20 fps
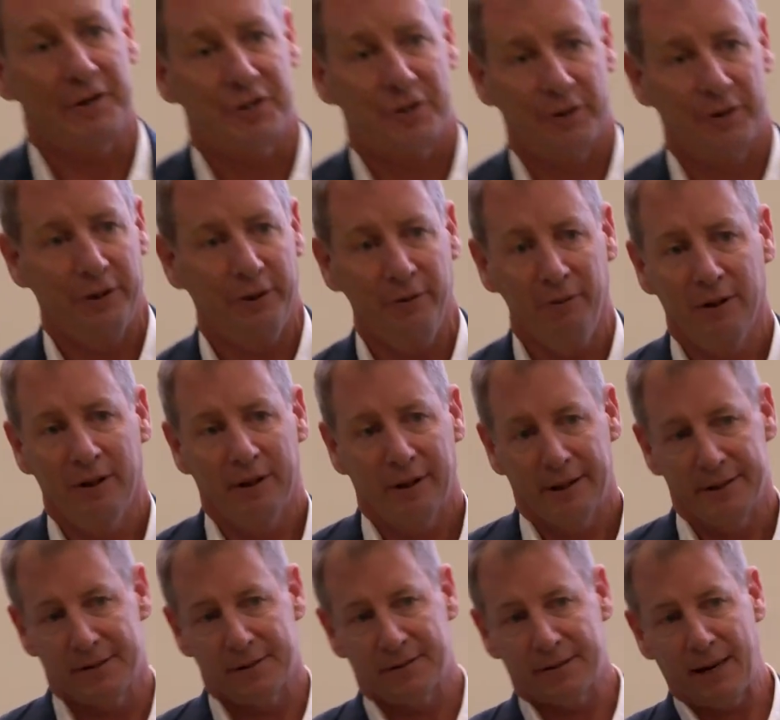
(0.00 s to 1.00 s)
I showed you
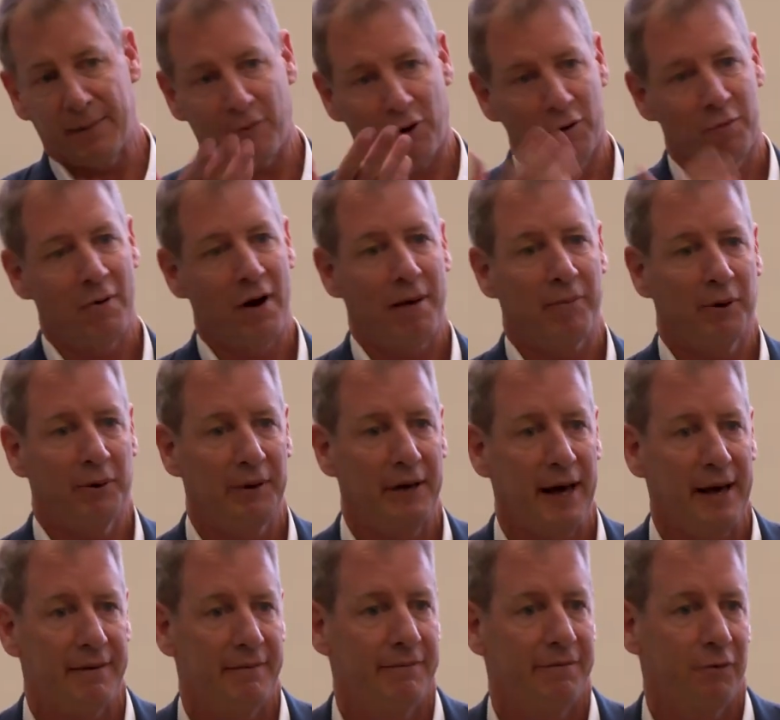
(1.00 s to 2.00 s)
is the same roadmap we would
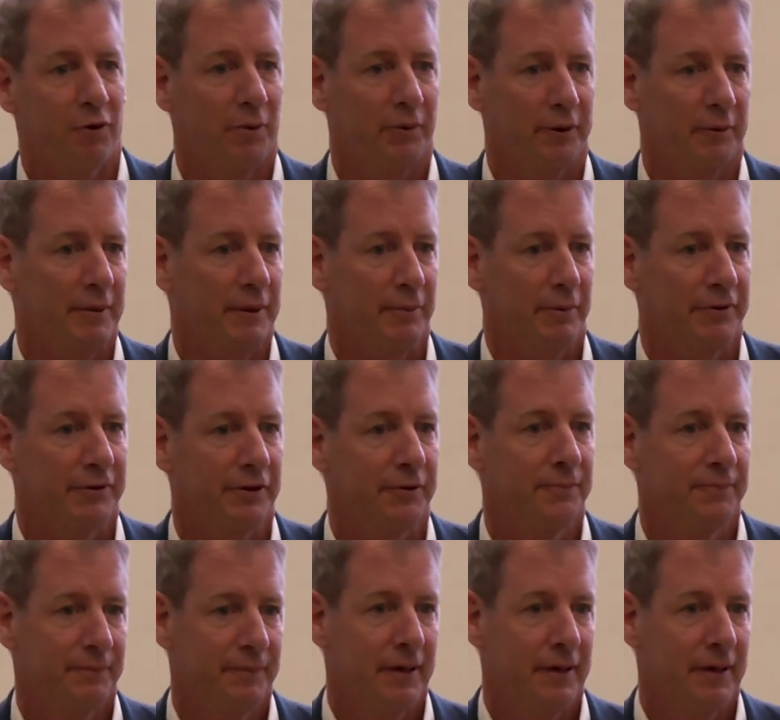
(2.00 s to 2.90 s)
add four million people to.